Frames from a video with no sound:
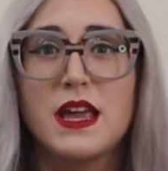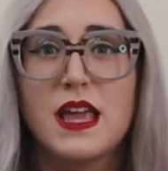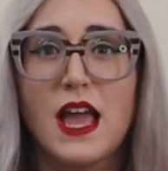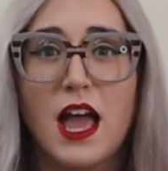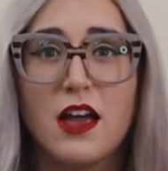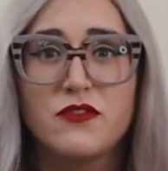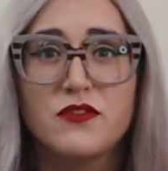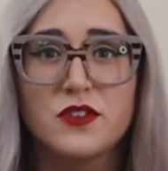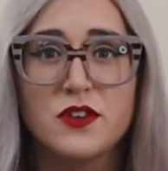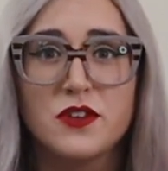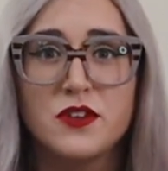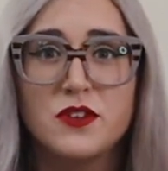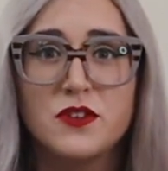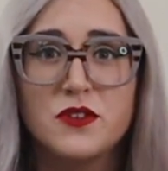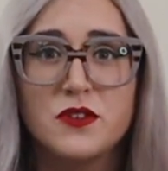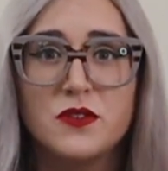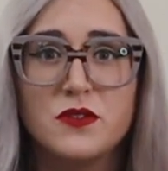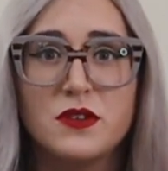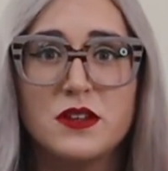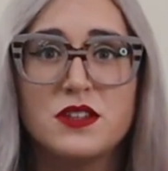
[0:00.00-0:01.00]

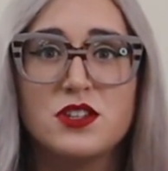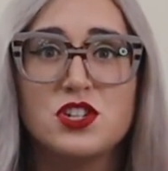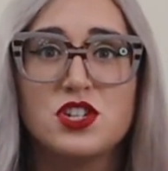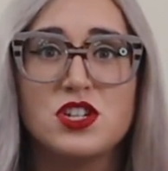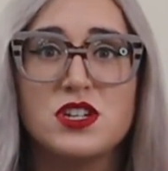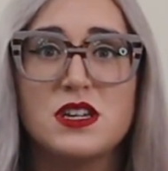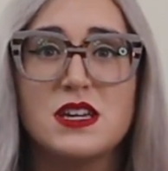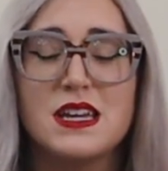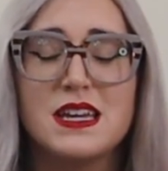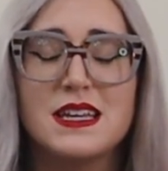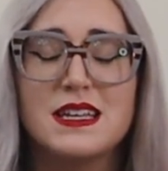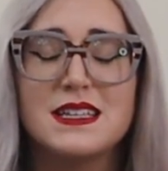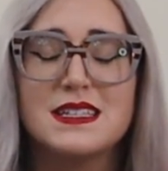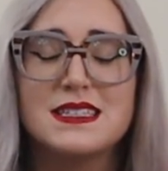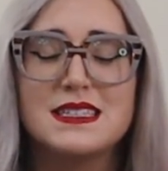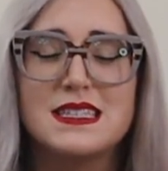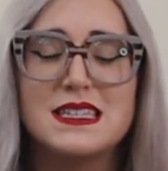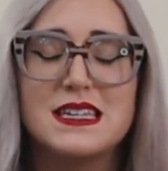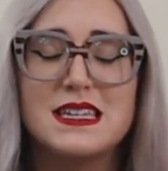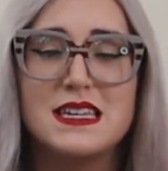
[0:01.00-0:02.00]
afternoon, she
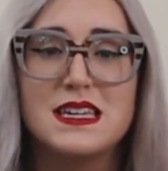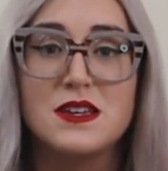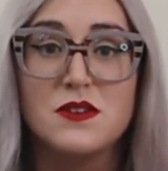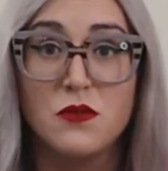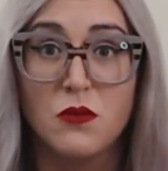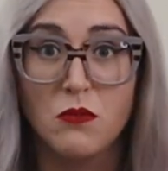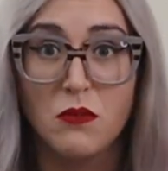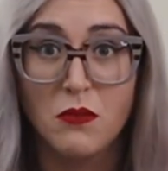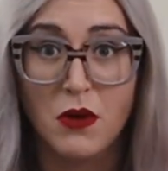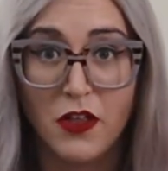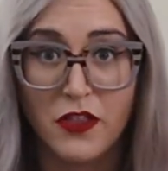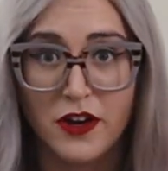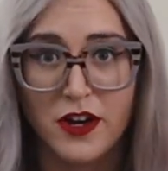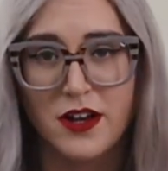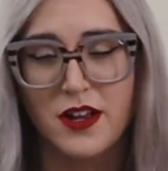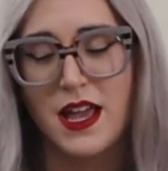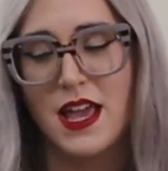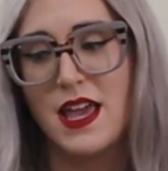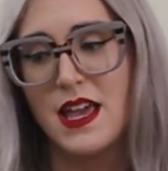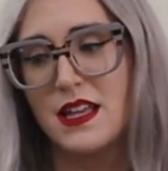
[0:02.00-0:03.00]
is the
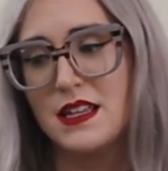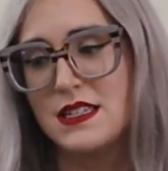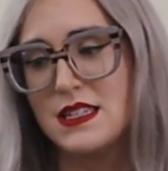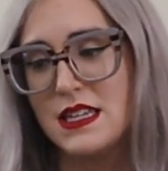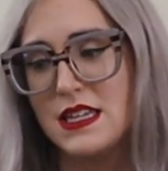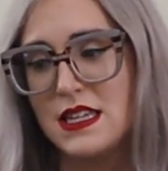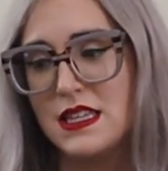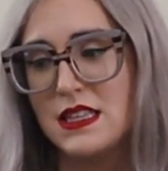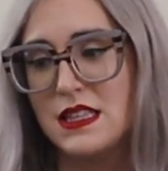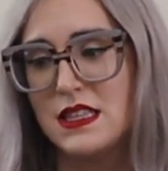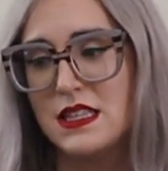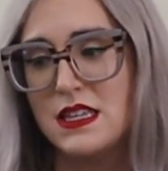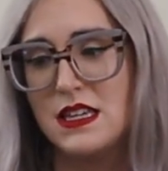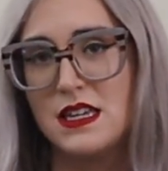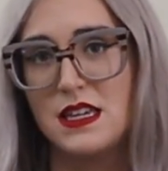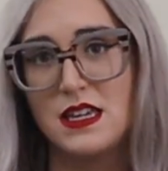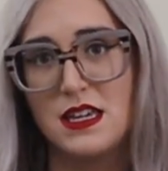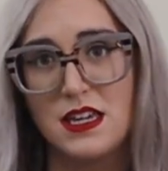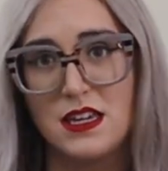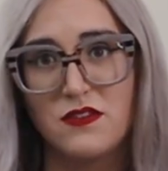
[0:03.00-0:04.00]
mother, and in
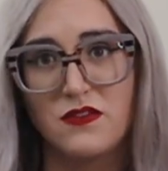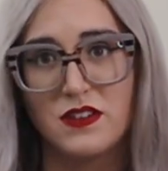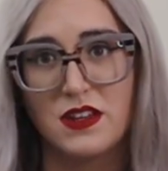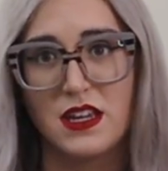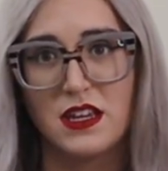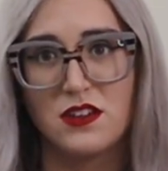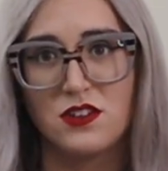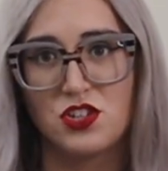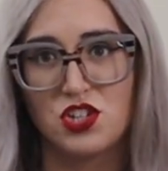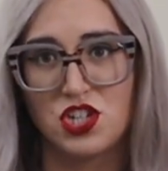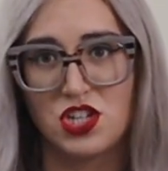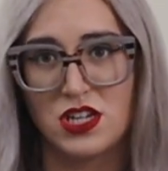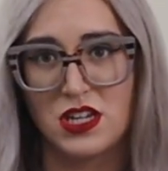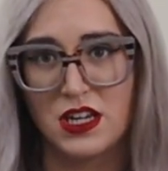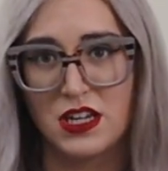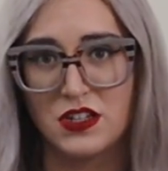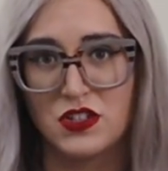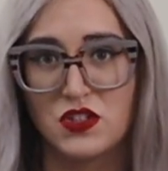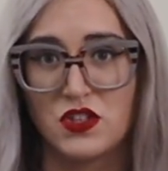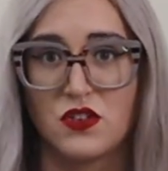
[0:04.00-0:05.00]
the evening, she
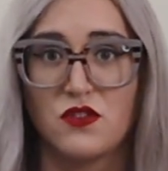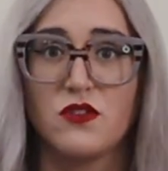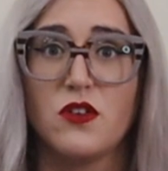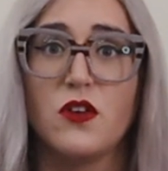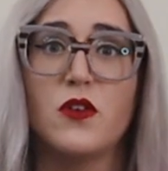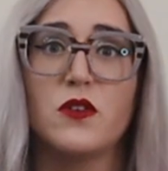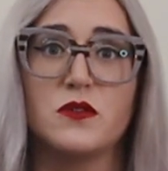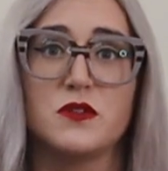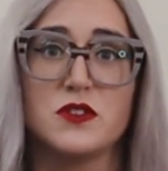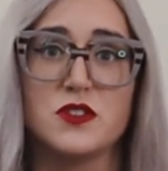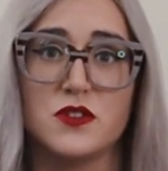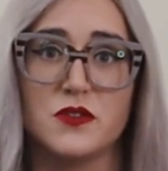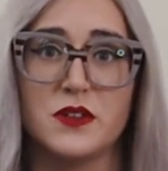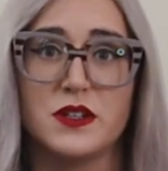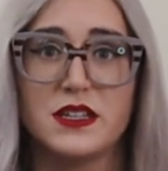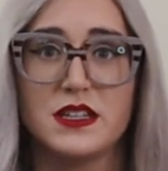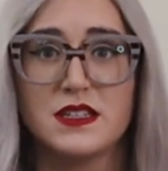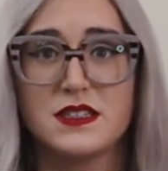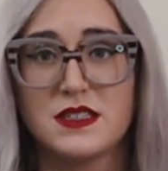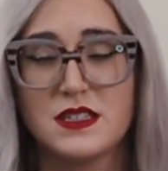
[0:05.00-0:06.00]
is the crone. So
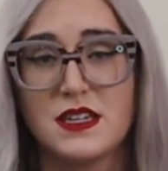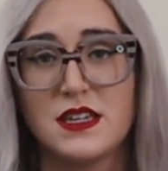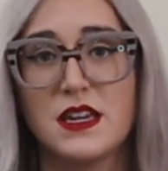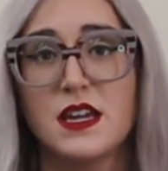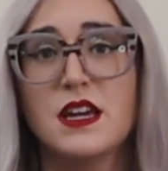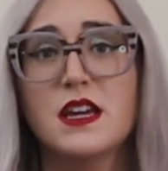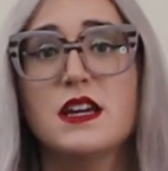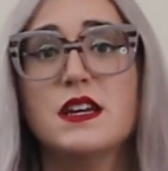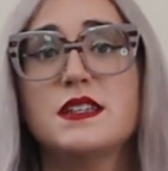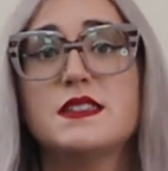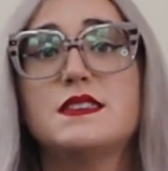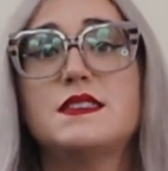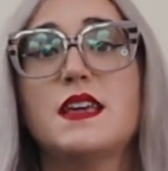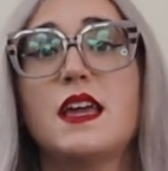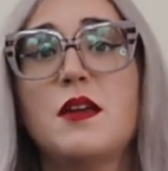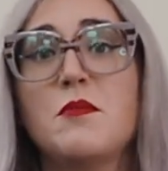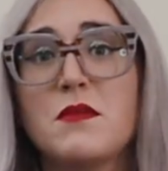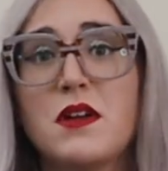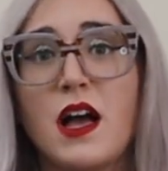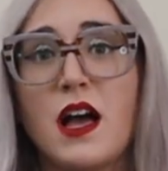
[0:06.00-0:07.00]
it is the
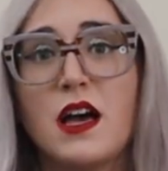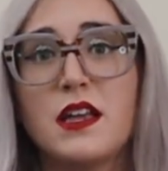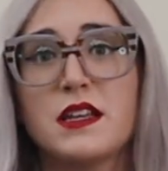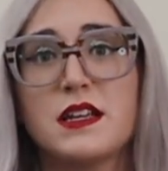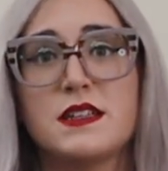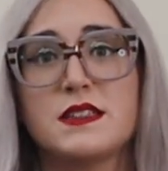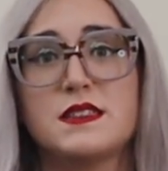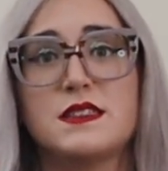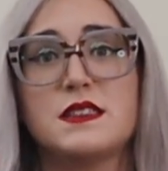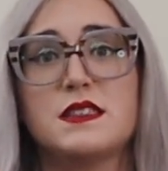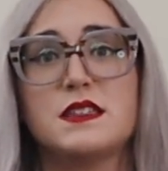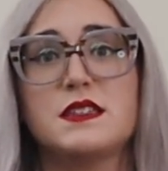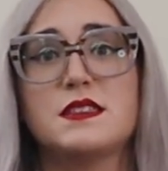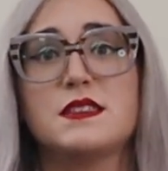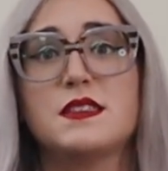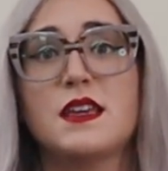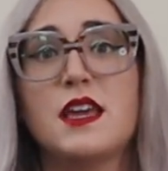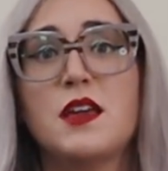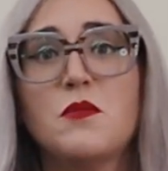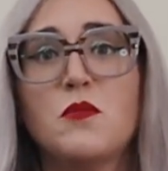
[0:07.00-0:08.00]
same goddess, the
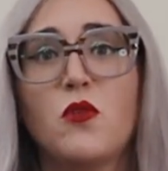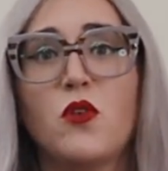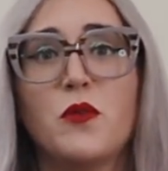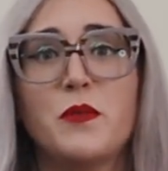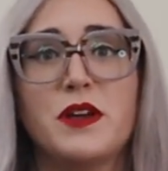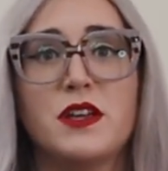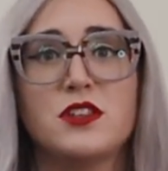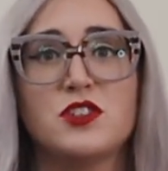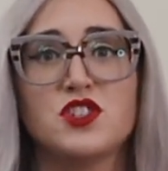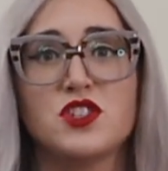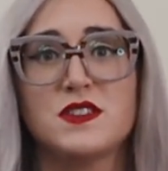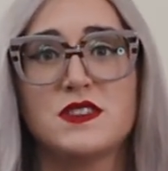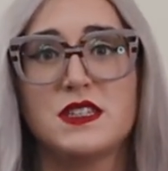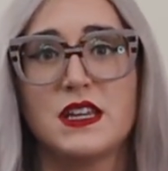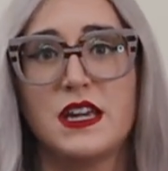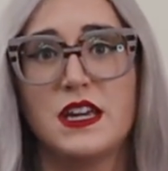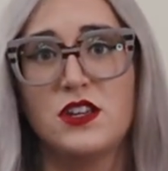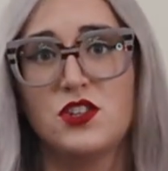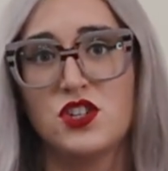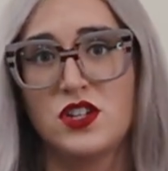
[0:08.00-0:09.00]
same woman, just
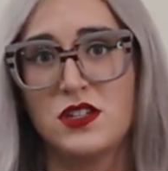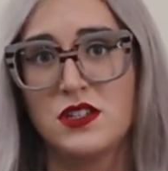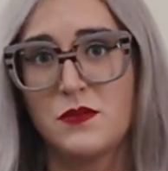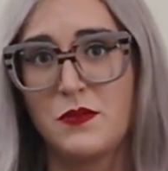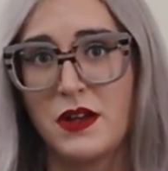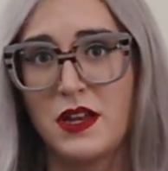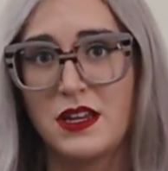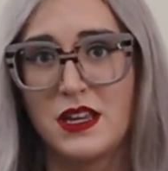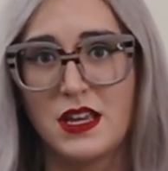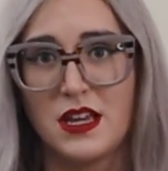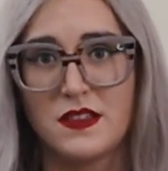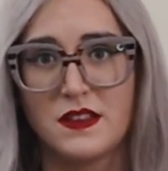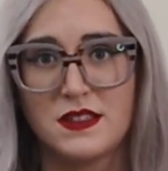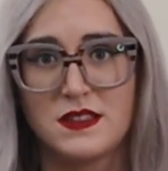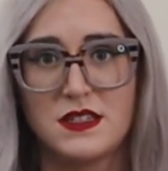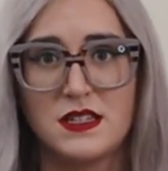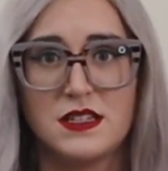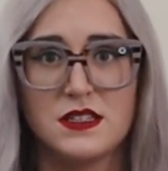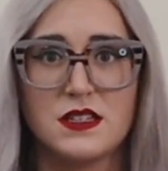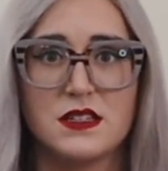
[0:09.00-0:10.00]
aging depending on the
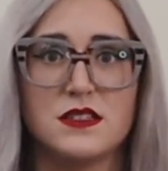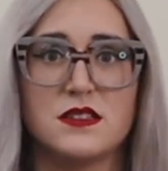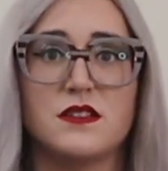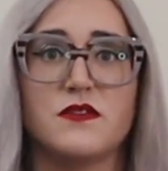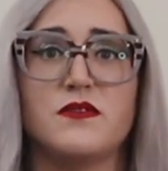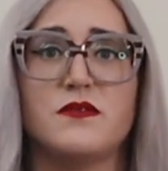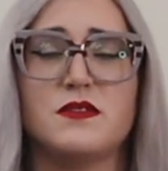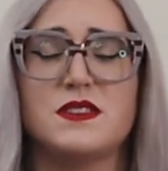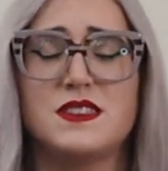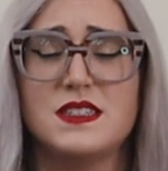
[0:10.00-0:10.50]
seasons, the